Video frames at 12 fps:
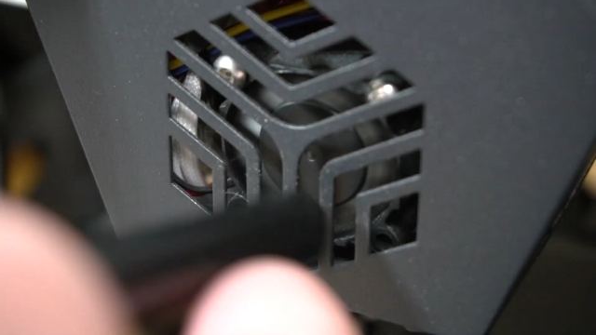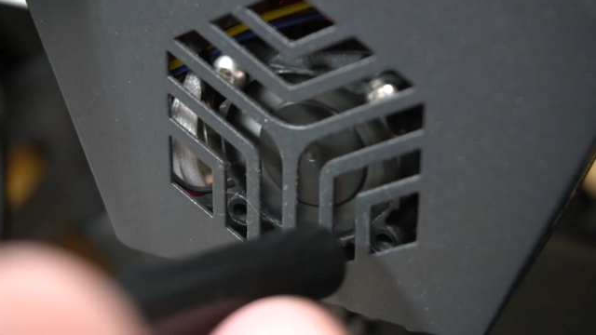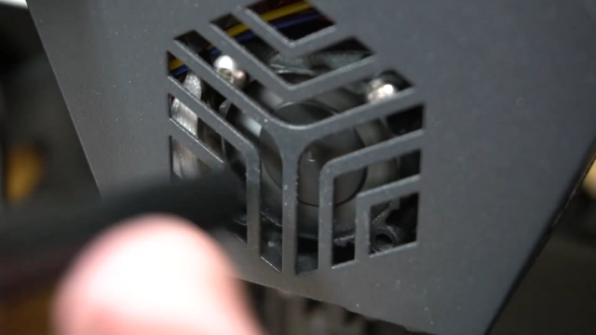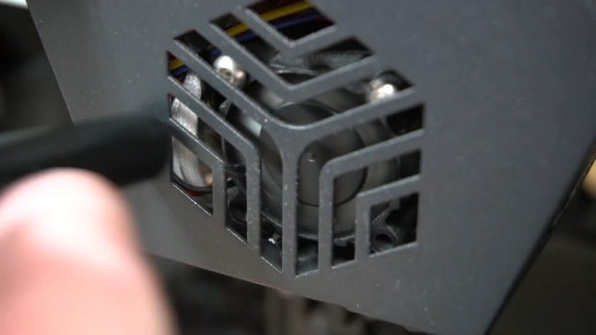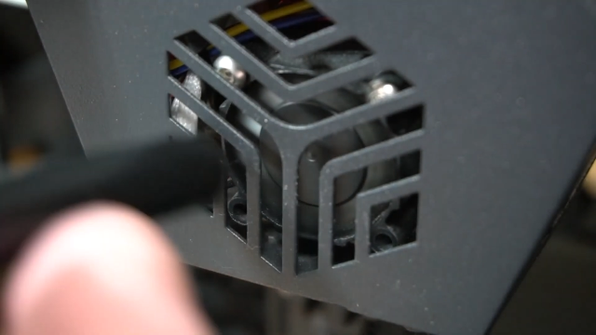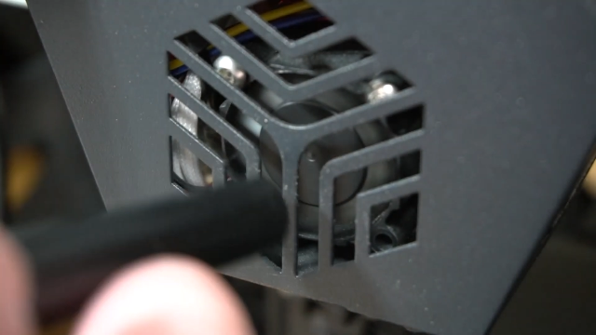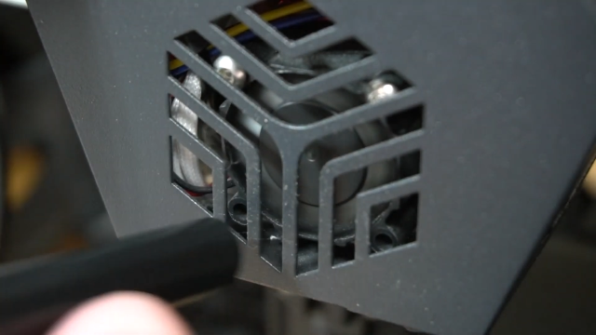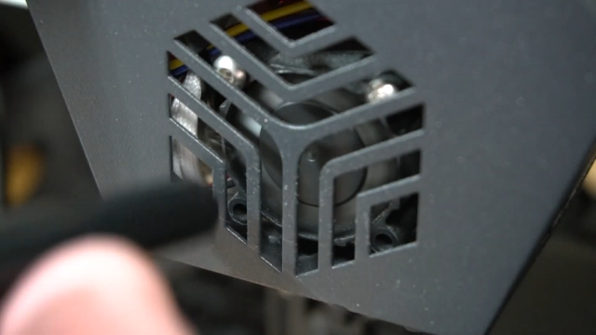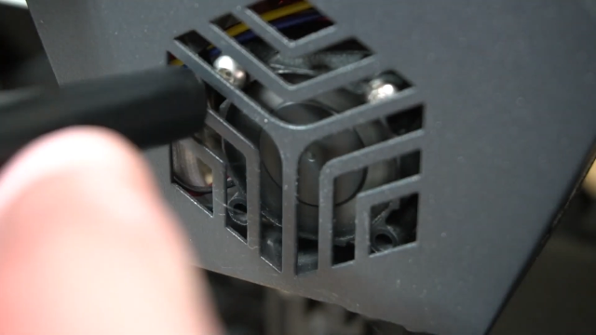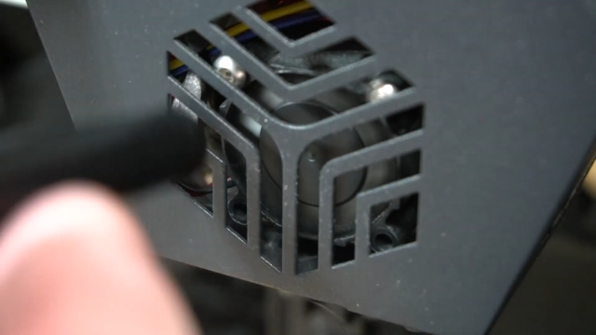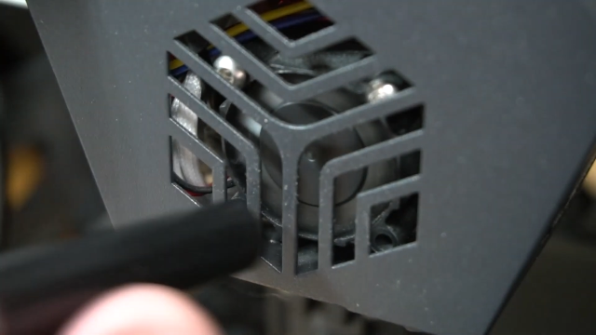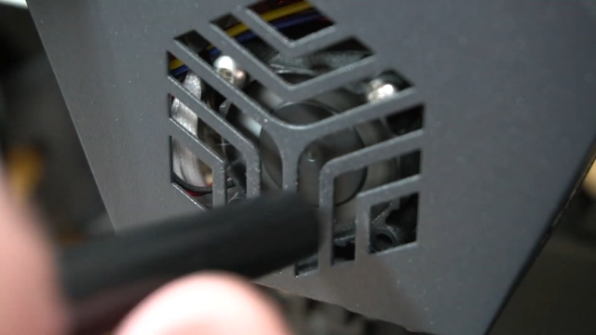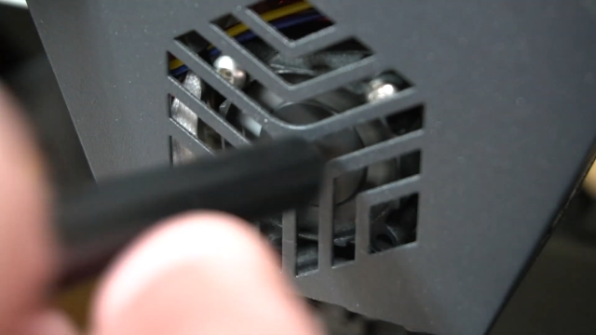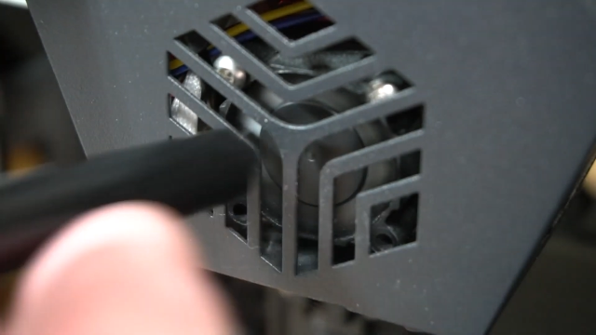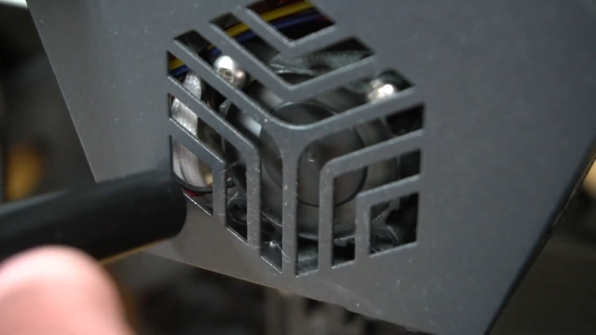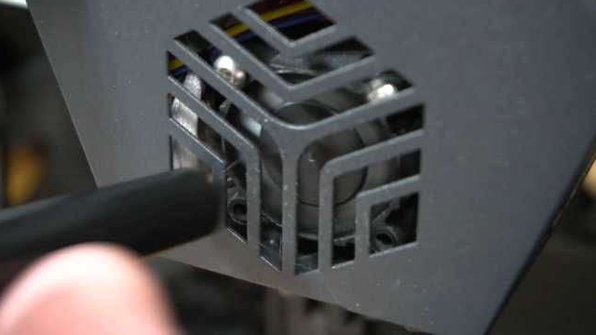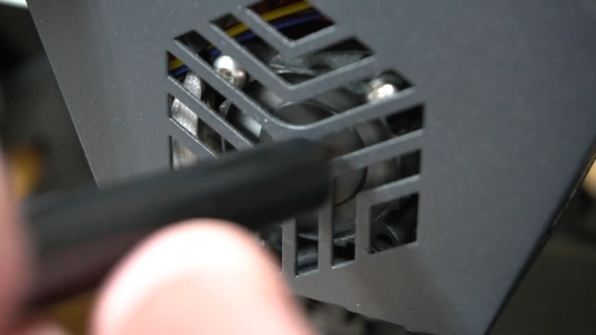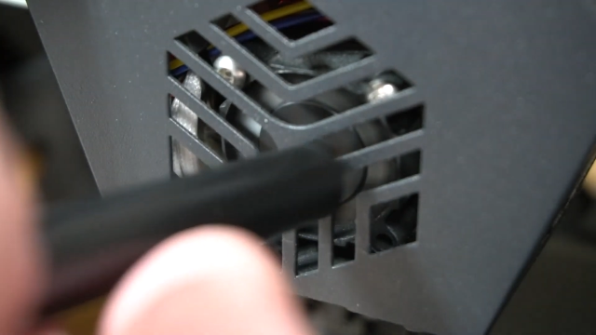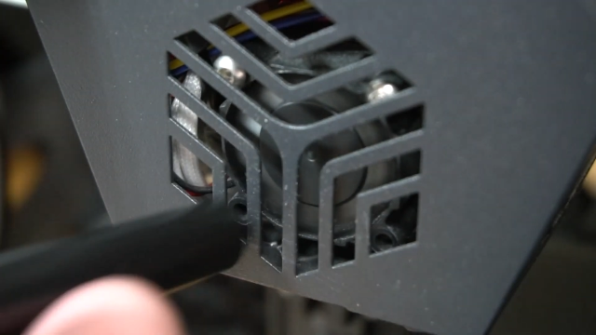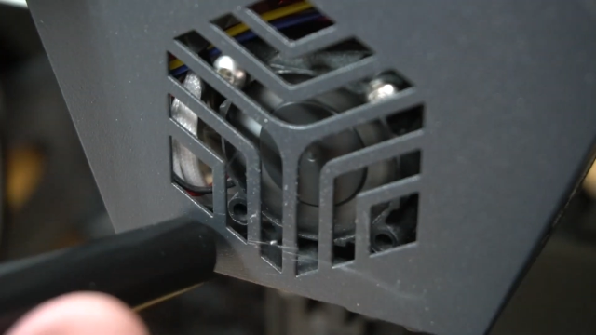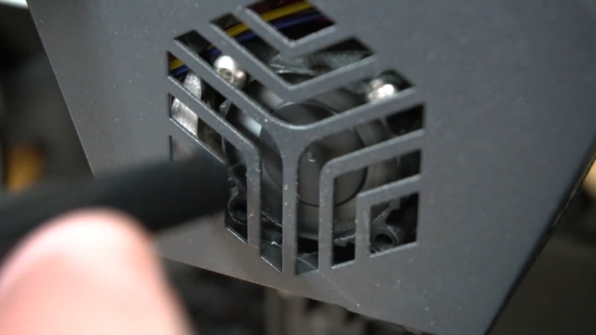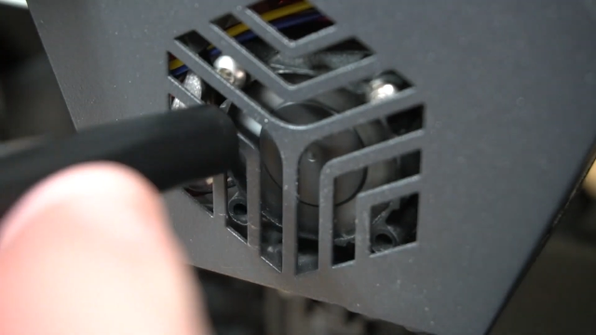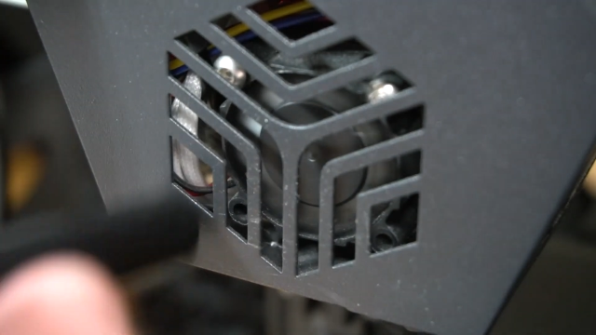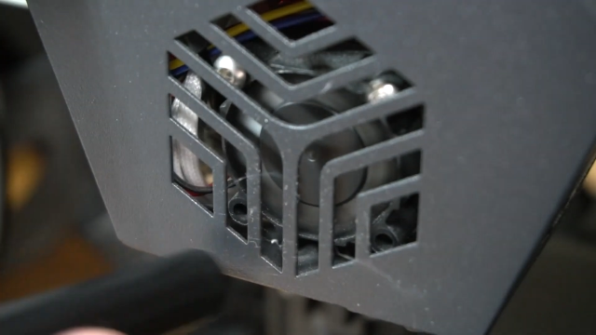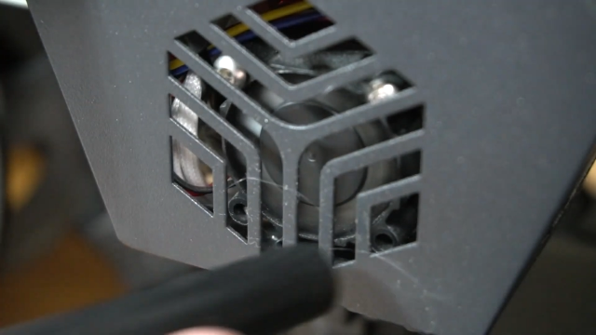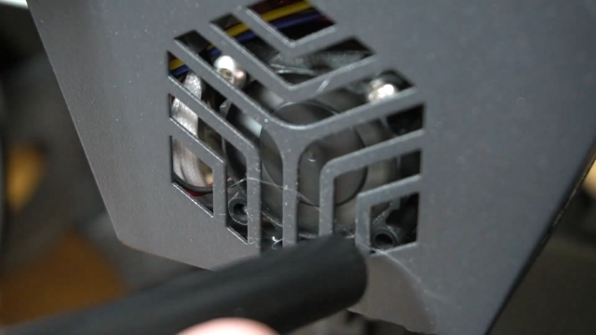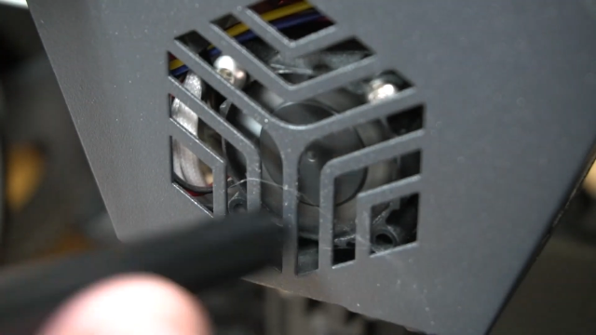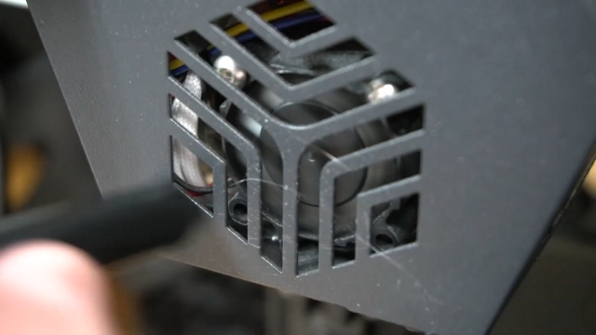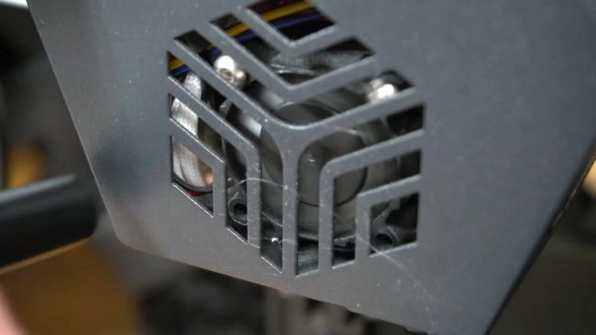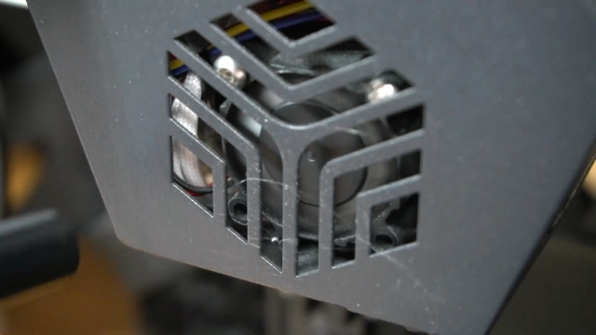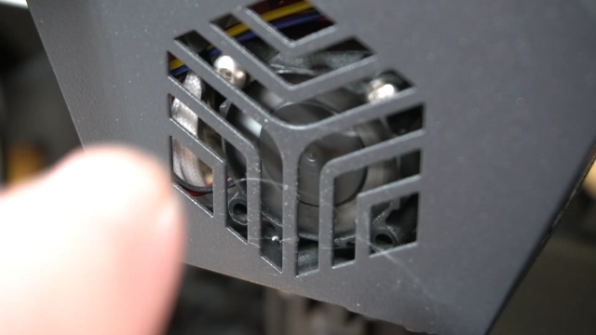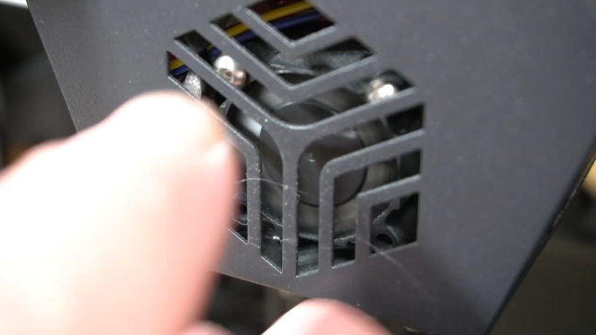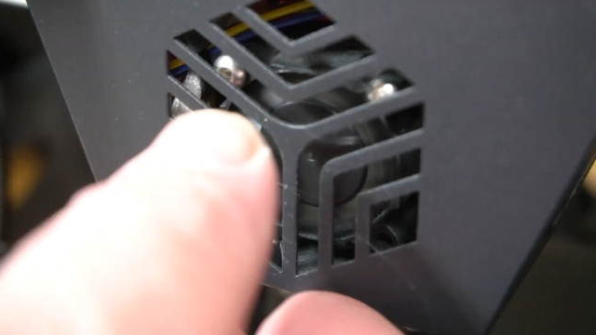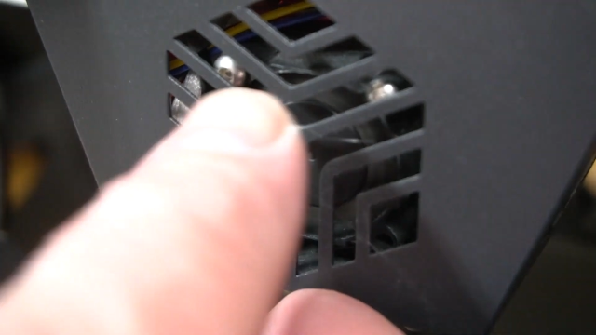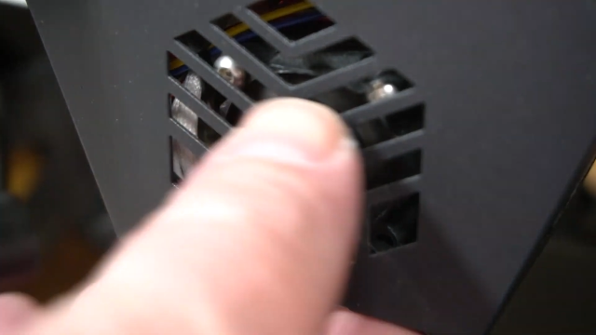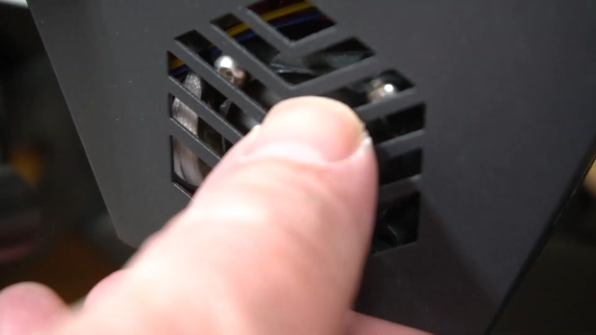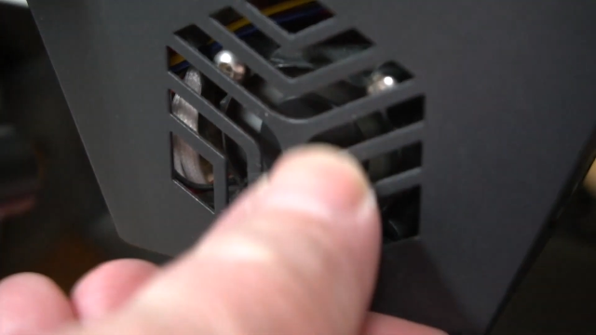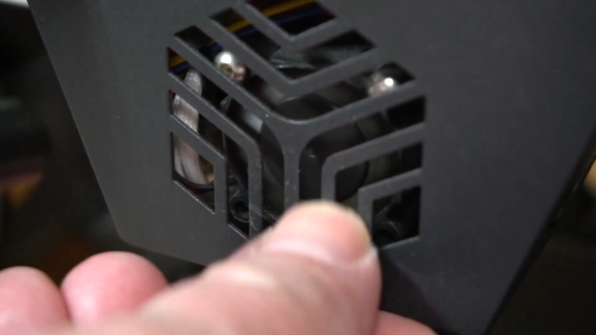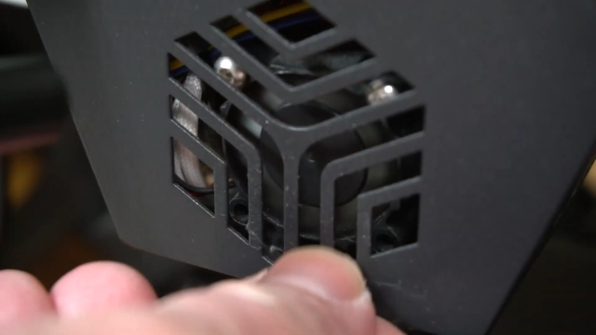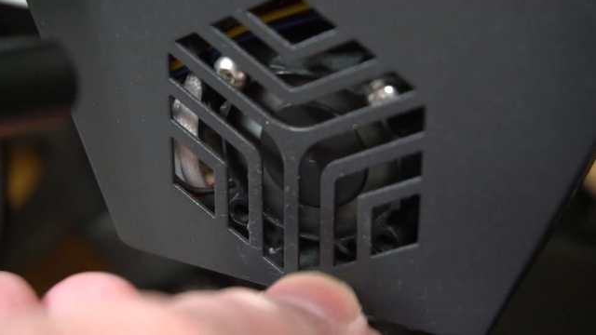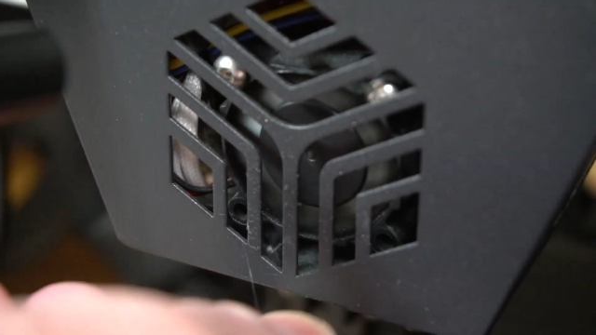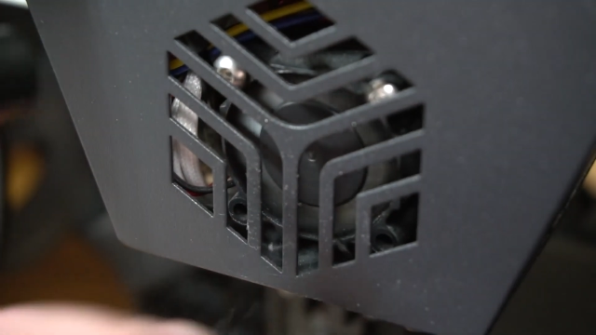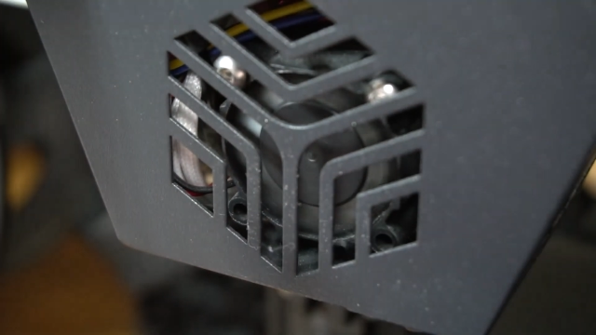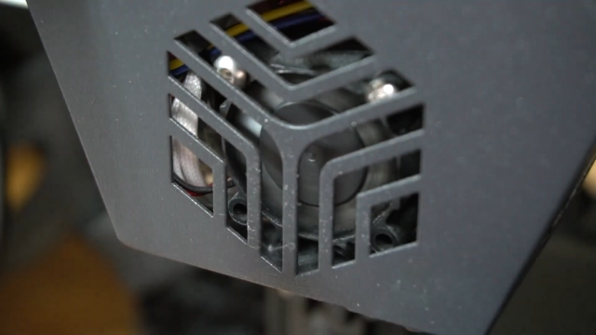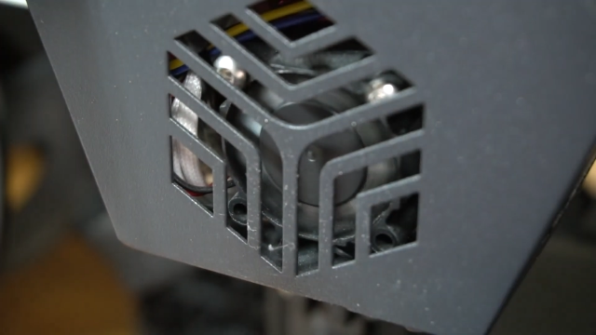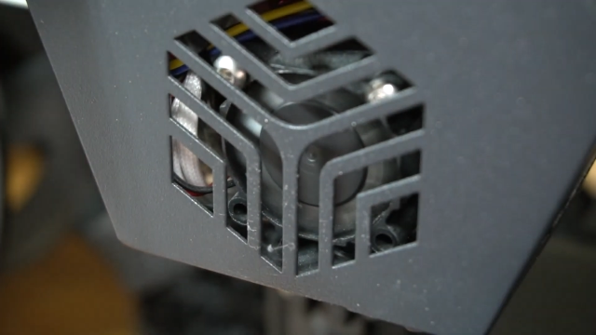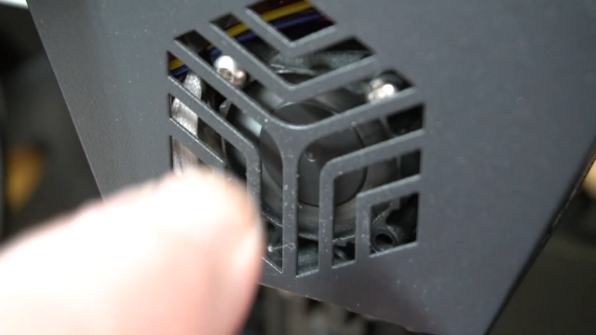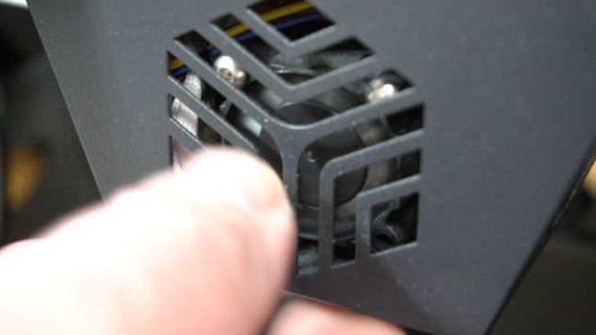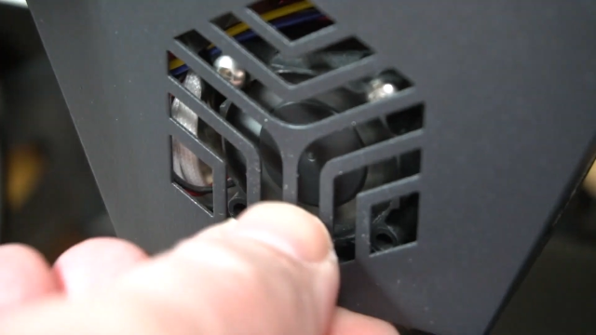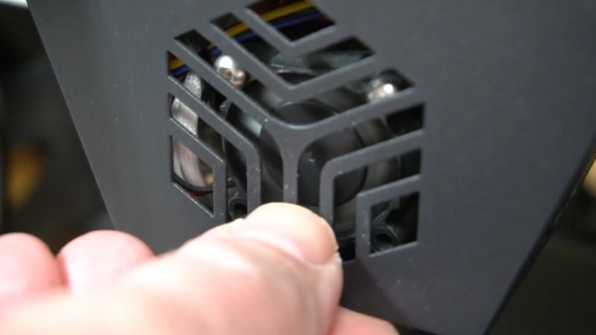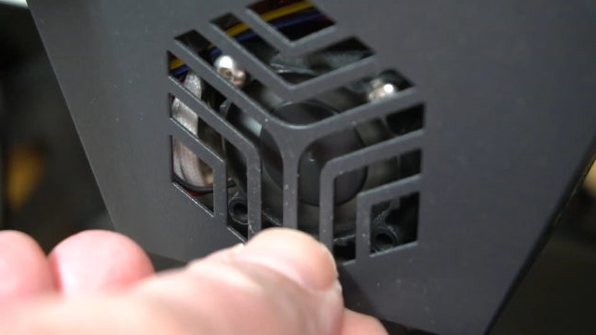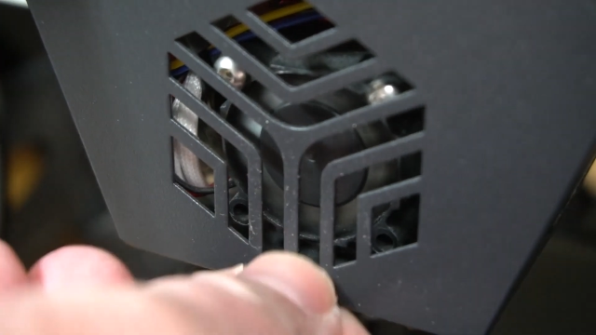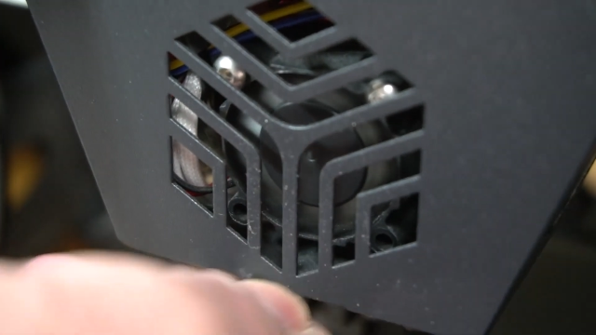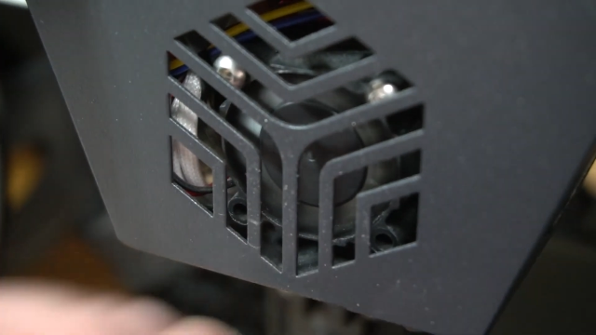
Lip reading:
No face is visible, so there are no lips to read.